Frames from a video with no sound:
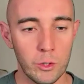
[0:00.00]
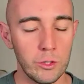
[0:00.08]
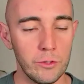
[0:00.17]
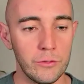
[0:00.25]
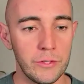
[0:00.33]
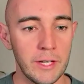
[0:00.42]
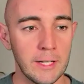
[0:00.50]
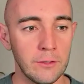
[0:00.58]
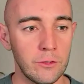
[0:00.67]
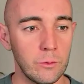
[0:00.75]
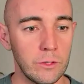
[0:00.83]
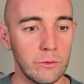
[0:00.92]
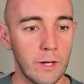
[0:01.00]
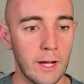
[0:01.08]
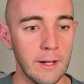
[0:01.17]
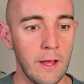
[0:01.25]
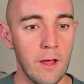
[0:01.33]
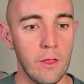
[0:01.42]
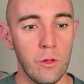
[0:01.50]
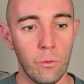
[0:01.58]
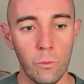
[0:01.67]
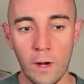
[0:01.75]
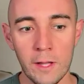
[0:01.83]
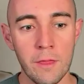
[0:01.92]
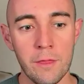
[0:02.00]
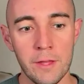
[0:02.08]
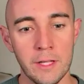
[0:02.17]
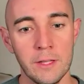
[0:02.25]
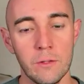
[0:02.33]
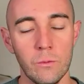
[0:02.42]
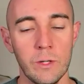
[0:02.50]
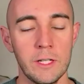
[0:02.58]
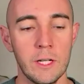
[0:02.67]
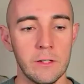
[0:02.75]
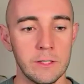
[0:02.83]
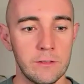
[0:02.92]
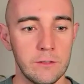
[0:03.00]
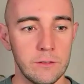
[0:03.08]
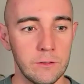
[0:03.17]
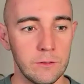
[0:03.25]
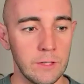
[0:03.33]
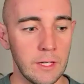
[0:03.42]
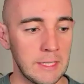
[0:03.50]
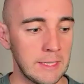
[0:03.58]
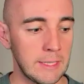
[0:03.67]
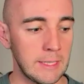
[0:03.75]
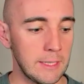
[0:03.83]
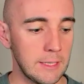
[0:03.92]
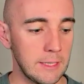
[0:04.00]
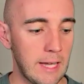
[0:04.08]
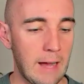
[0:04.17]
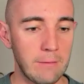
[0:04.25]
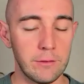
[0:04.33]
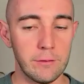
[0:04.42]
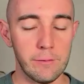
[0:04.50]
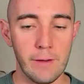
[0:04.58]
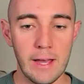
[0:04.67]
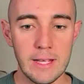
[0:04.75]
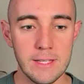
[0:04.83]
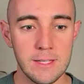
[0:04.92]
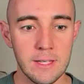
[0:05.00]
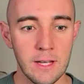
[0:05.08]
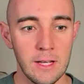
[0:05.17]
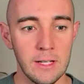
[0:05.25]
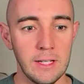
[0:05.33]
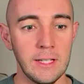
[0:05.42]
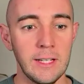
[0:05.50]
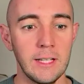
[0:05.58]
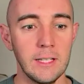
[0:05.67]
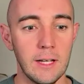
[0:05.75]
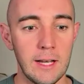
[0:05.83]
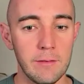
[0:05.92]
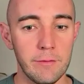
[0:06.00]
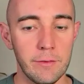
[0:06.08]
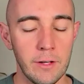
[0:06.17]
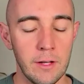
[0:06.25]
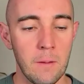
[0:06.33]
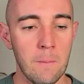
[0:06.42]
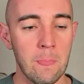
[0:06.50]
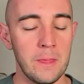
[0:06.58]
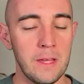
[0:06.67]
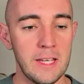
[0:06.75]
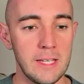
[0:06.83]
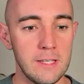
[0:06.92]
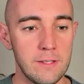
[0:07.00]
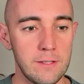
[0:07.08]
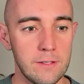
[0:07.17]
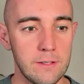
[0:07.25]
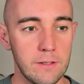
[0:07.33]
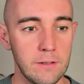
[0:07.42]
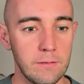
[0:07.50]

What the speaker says: boils down to it, right, the one thing that we're going to have to face in our life is,